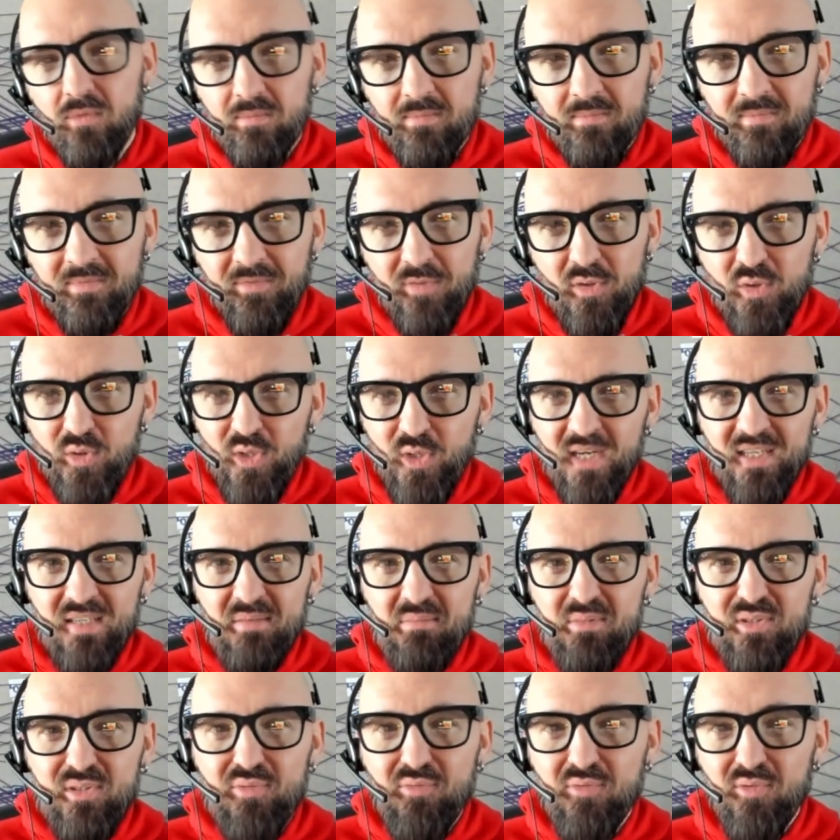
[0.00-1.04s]
if you're trying to
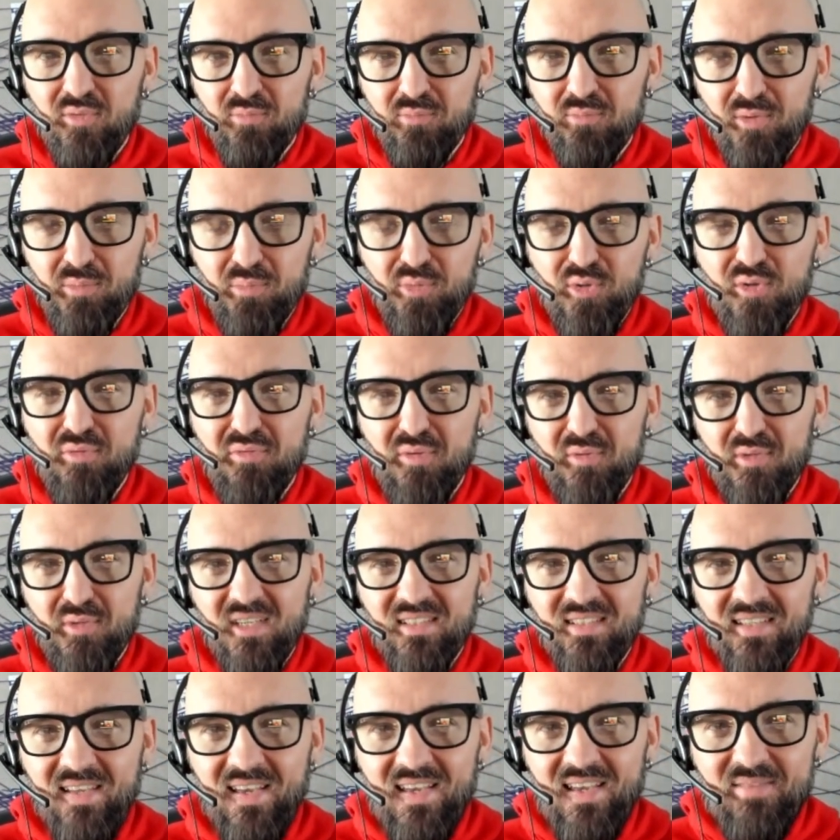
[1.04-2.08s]
improve the
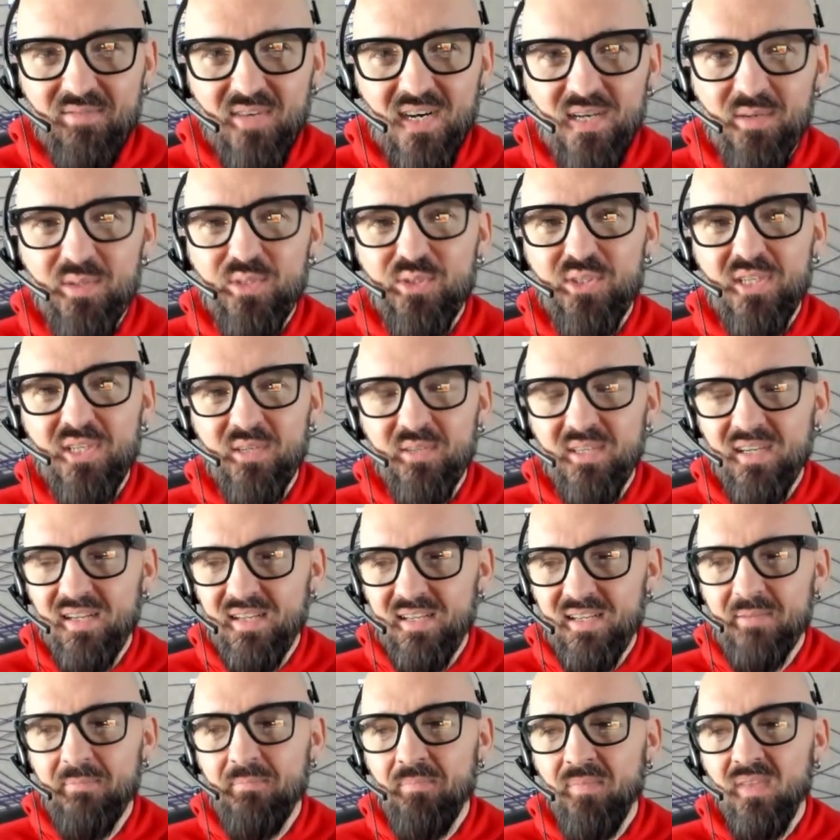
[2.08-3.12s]
run game, why would you get rid of
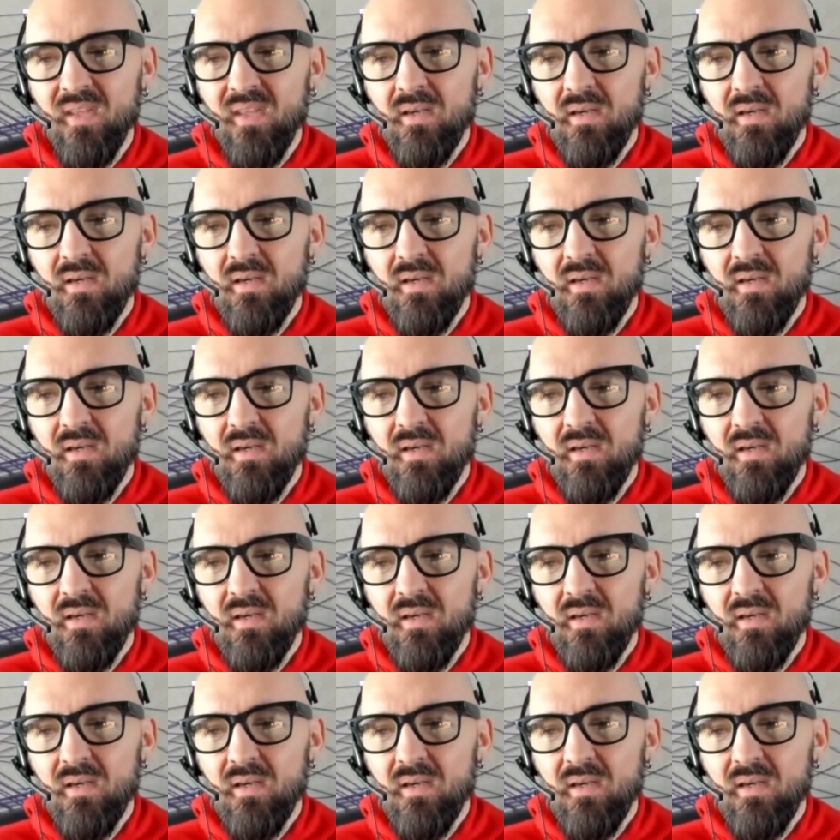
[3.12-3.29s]
him?